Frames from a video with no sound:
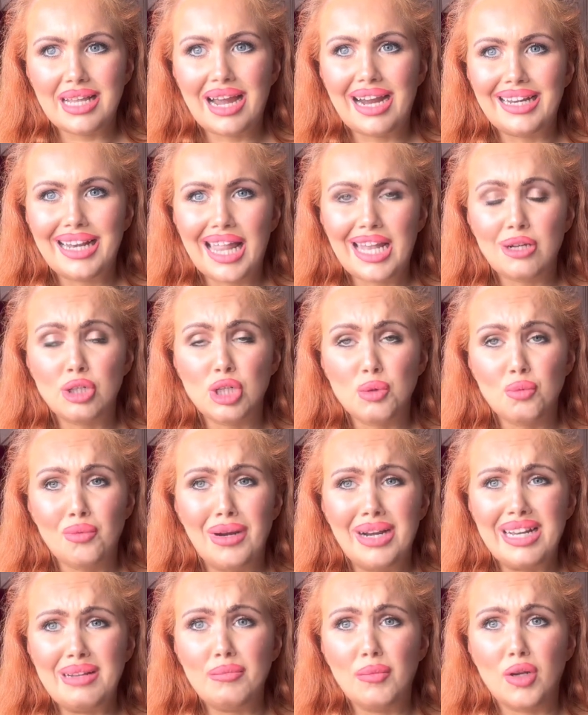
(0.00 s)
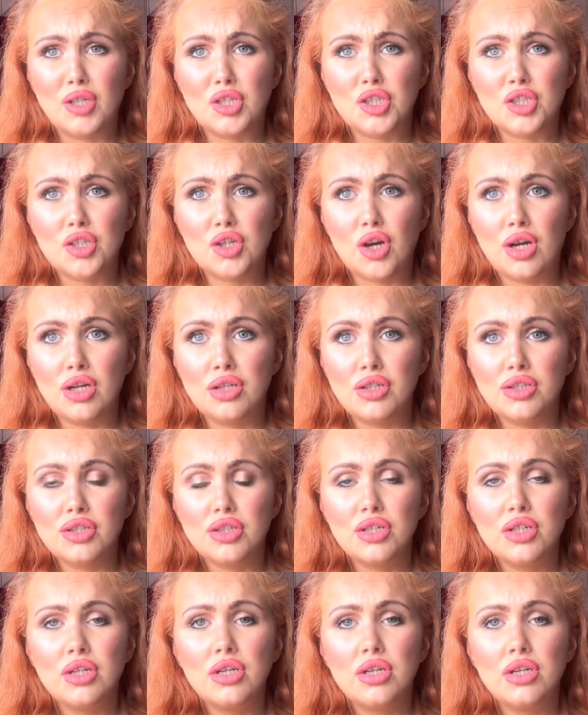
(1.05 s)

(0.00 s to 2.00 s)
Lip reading: eyeliner, I've pretty much got